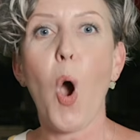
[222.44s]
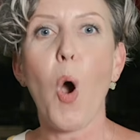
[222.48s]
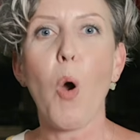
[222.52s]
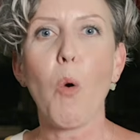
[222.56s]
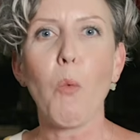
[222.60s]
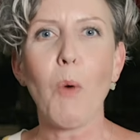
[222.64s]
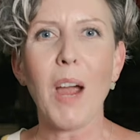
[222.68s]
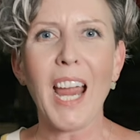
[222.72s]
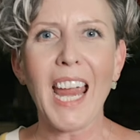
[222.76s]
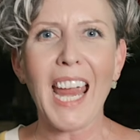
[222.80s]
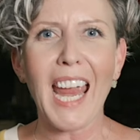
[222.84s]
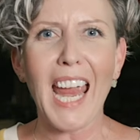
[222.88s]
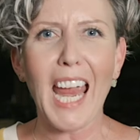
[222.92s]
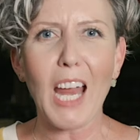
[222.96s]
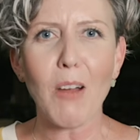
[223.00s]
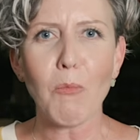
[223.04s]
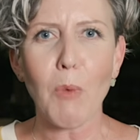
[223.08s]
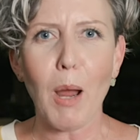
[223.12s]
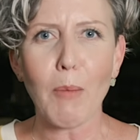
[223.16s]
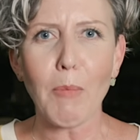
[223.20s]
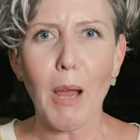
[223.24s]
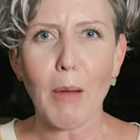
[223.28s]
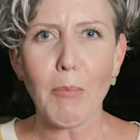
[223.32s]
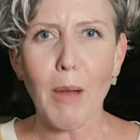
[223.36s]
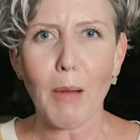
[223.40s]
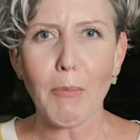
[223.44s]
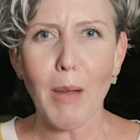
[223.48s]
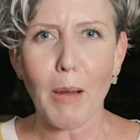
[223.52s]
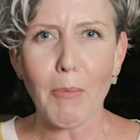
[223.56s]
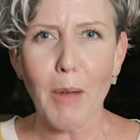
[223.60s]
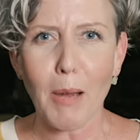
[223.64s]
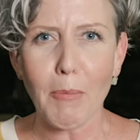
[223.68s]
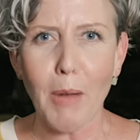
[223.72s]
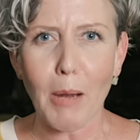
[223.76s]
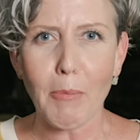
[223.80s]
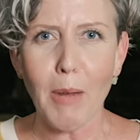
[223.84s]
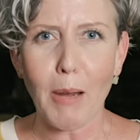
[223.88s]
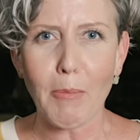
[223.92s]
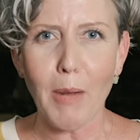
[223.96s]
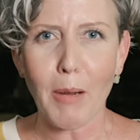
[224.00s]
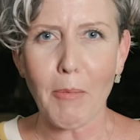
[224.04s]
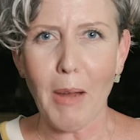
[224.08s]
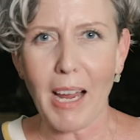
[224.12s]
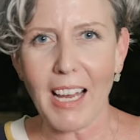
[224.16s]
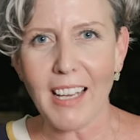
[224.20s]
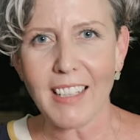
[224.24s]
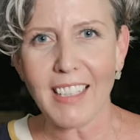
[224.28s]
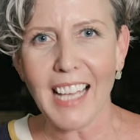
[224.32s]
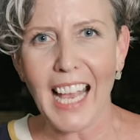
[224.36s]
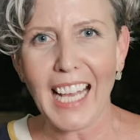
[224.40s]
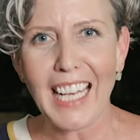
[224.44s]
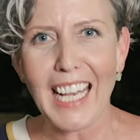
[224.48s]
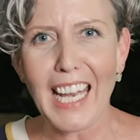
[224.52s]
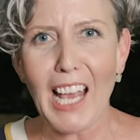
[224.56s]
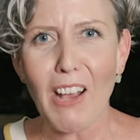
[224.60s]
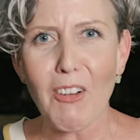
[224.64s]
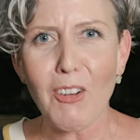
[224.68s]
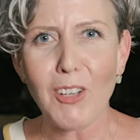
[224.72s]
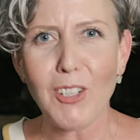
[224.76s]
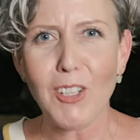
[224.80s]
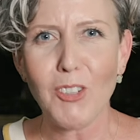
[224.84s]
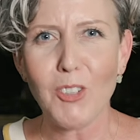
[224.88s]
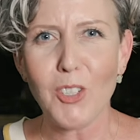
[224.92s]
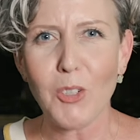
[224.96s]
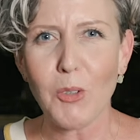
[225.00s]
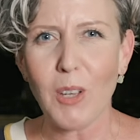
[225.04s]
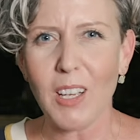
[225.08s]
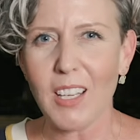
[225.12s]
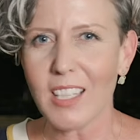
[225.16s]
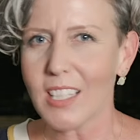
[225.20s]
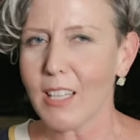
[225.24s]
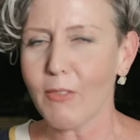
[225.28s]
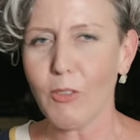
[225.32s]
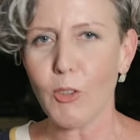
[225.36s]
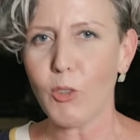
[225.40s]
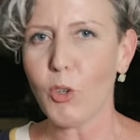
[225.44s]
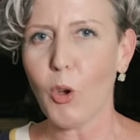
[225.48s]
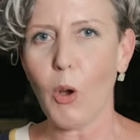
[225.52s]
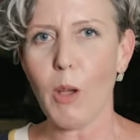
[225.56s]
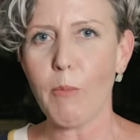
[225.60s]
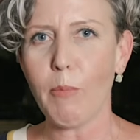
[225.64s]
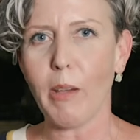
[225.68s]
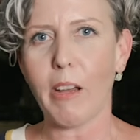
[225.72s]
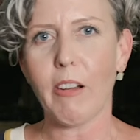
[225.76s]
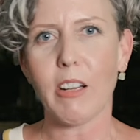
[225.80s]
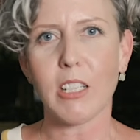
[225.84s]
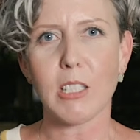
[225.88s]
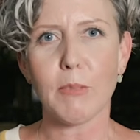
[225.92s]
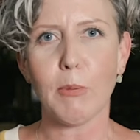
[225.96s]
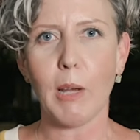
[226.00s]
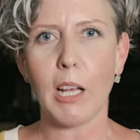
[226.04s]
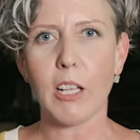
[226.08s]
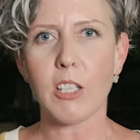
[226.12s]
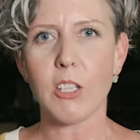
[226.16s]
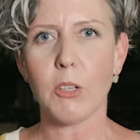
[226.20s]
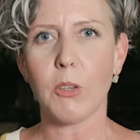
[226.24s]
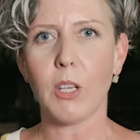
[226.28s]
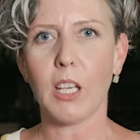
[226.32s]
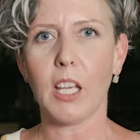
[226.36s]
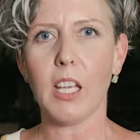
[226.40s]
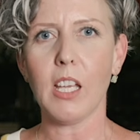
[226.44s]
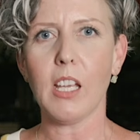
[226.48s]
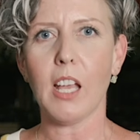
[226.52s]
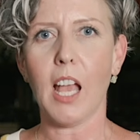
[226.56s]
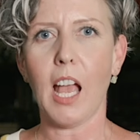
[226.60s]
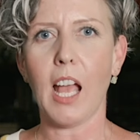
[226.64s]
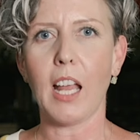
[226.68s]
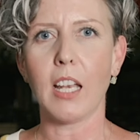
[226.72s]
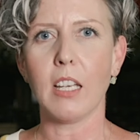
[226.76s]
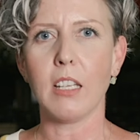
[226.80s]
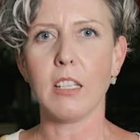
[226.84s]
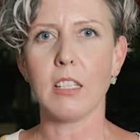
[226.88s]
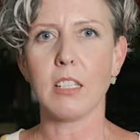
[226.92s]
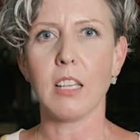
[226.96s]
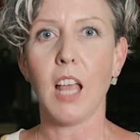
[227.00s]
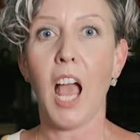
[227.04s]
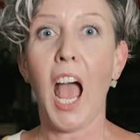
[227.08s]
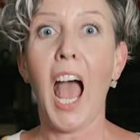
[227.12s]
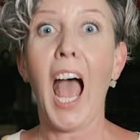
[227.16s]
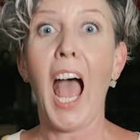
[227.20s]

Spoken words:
And now can you do it as if you're not embarrassed about doing it? And.